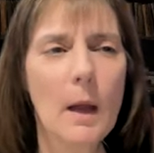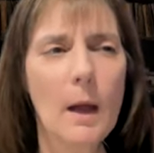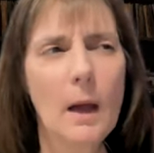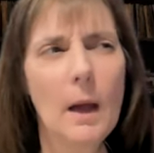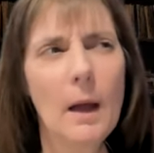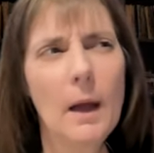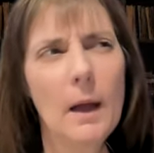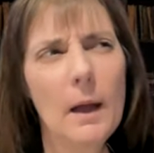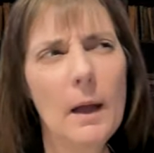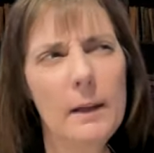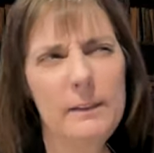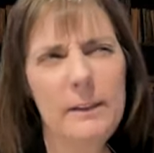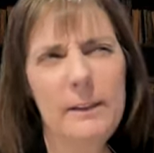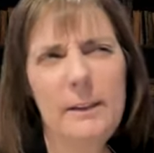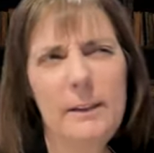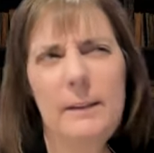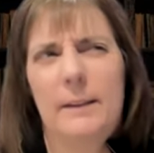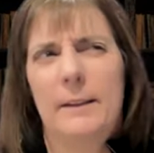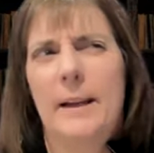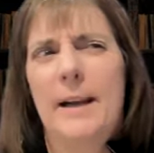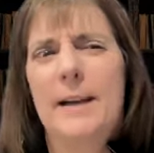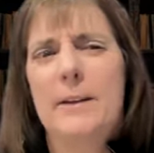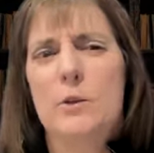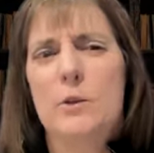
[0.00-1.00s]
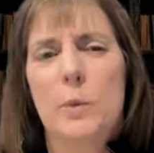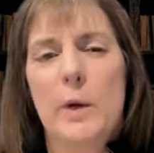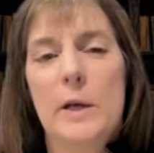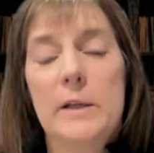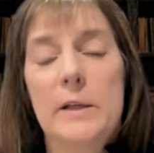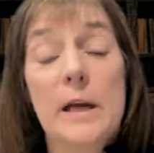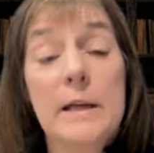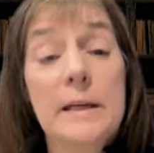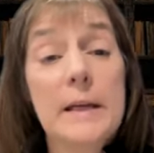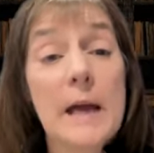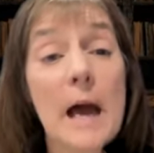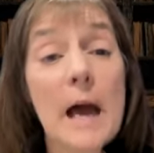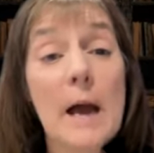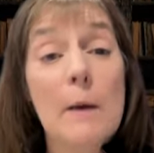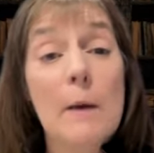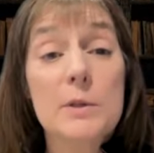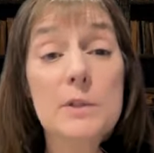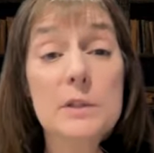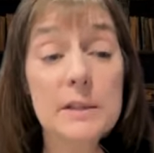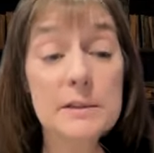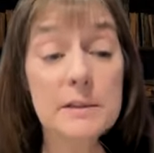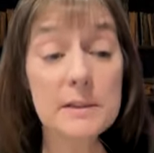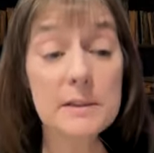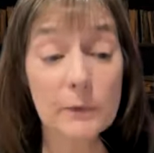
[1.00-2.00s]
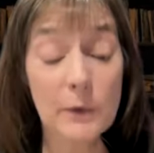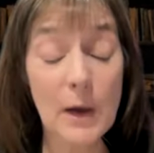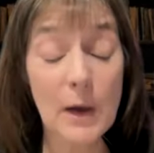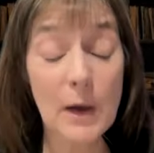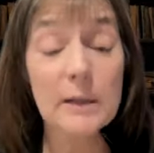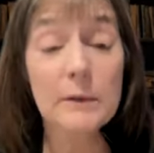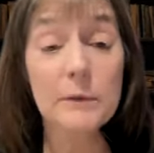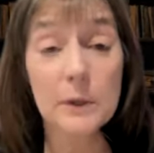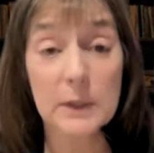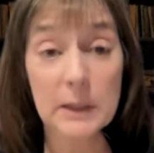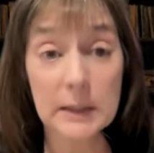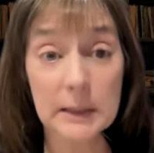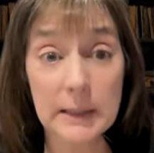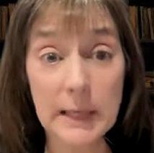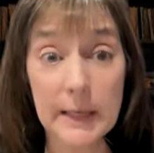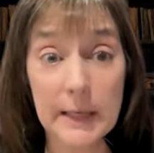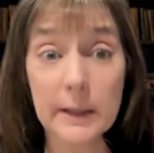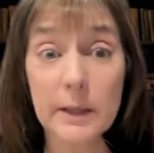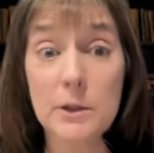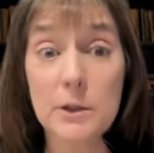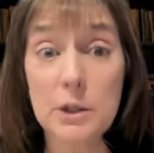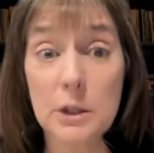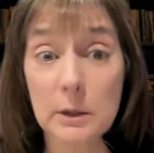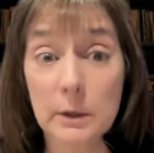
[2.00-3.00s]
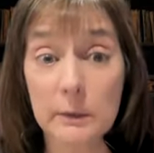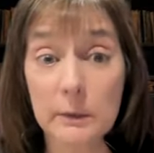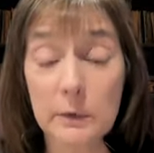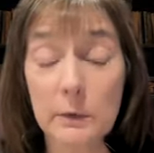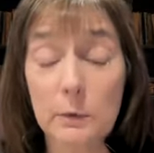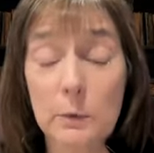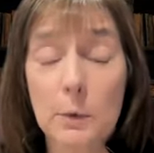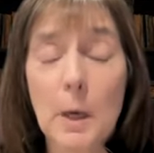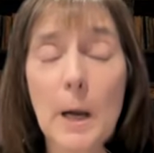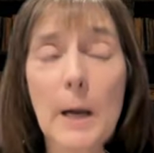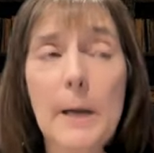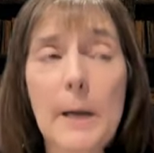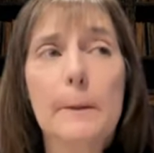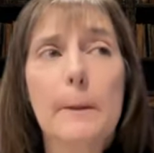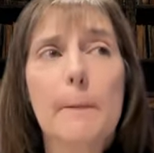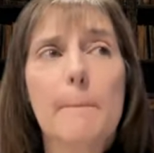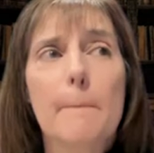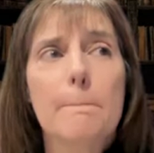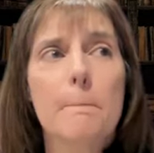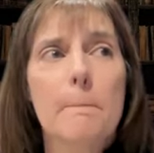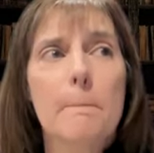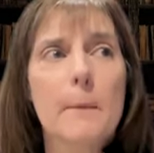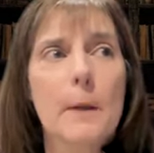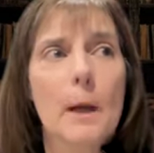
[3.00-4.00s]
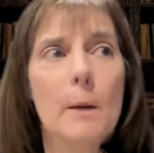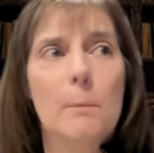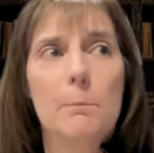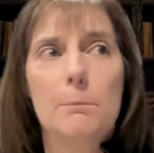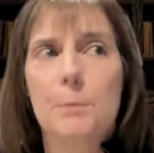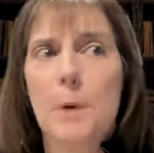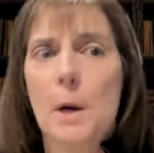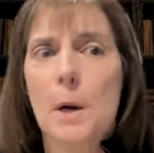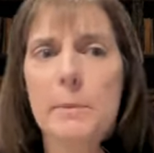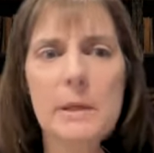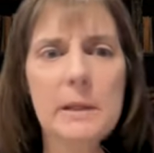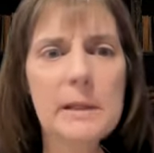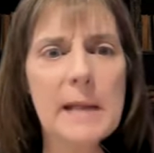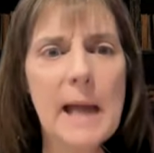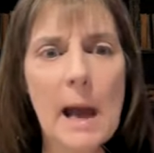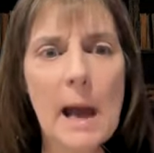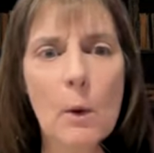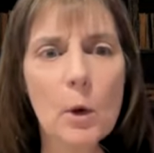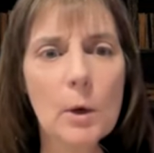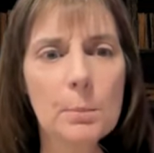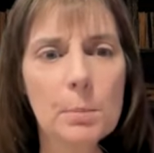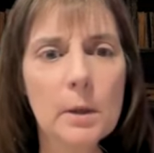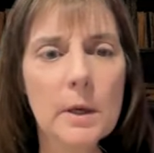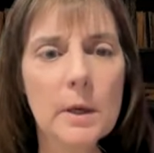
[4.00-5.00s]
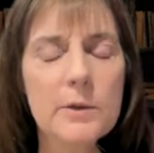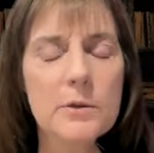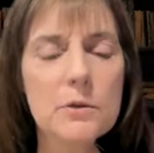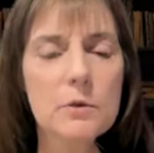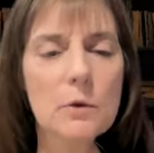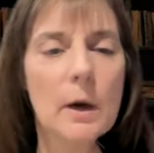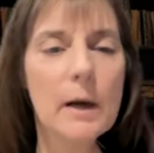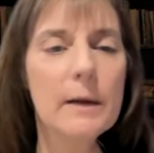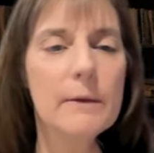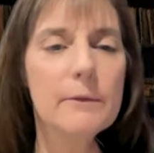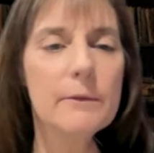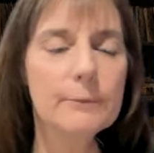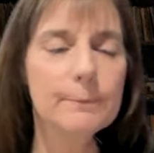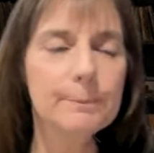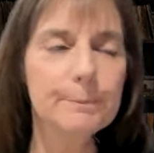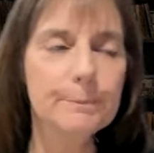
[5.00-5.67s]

I said, that's weird. And I was I lived in Connecticut. She lived in Rhode Island, probably an hour plus drive.